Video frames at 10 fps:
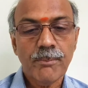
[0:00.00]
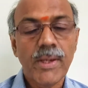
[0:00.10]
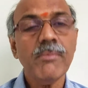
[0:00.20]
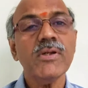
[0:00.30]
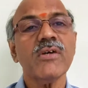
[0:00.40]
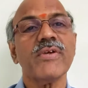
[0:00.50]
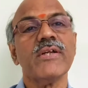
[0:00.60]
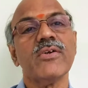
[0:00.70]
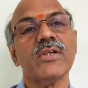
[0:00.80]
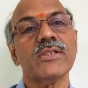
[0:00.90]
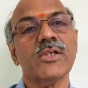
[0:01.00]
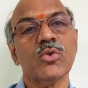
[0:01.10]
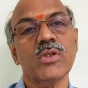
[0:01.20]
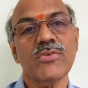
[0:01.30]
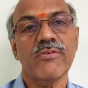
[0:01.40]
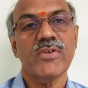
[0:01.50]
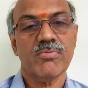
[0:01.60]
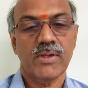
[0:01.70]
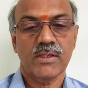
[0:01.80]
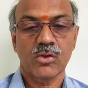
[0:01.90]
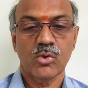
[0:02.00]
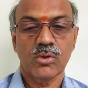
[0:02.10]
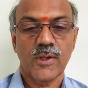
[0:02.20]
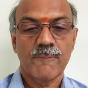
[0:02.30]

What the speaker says: Payment of interest into the savings bank account.